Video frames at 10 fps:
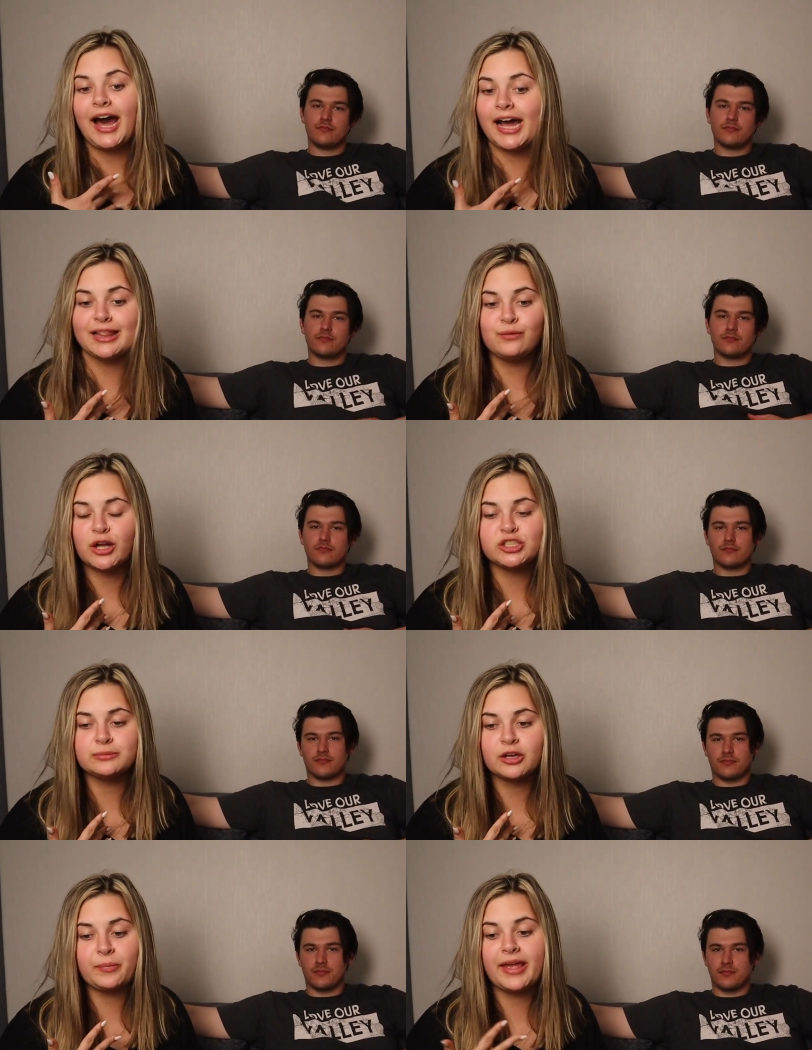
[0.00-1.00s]
Speaker 1: I love
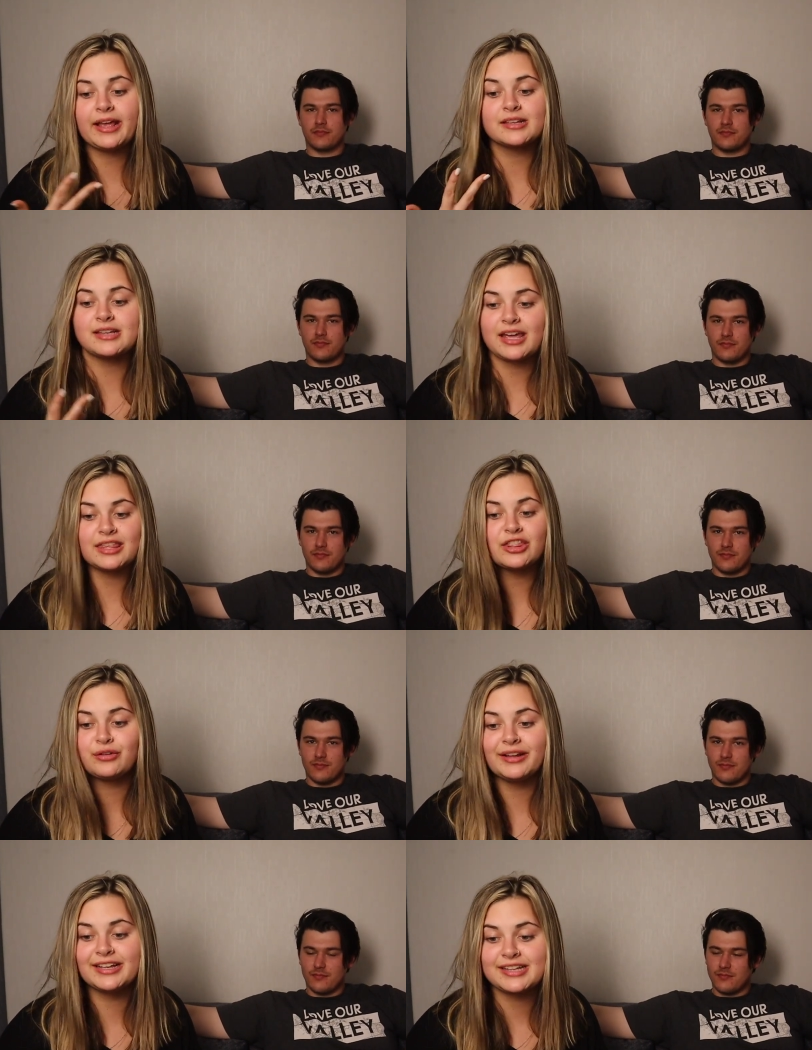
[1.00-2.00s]
watching mukbangs. I think
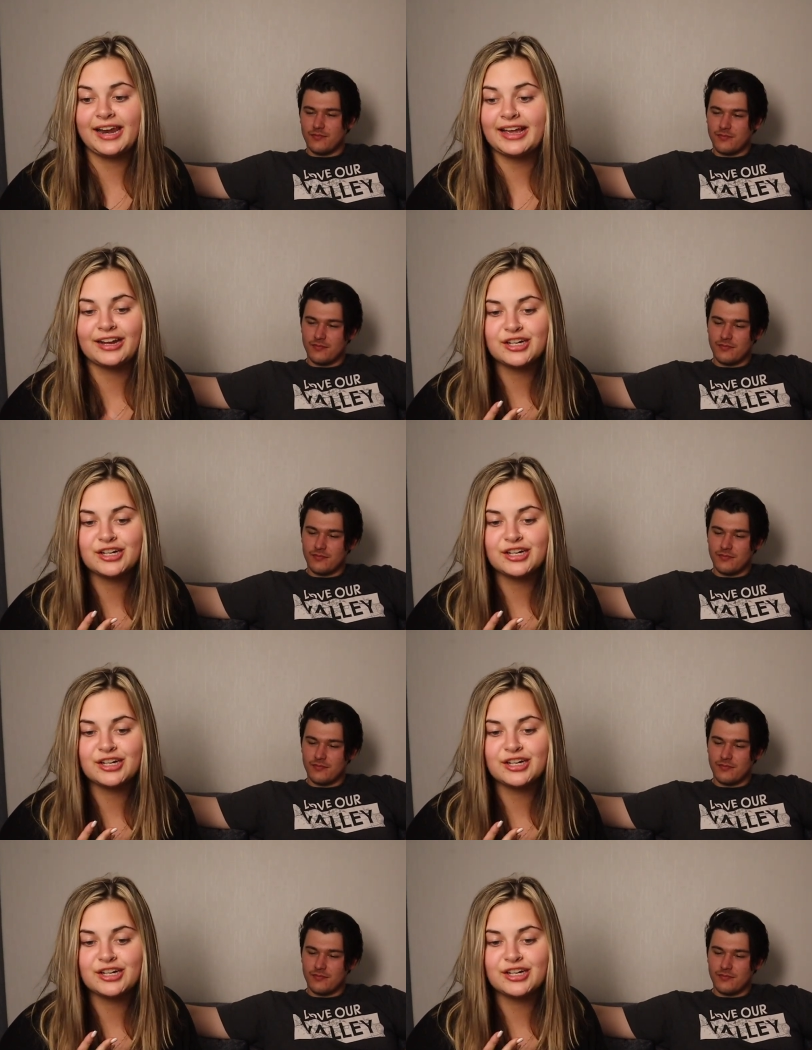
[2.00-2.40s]
they're really exciting.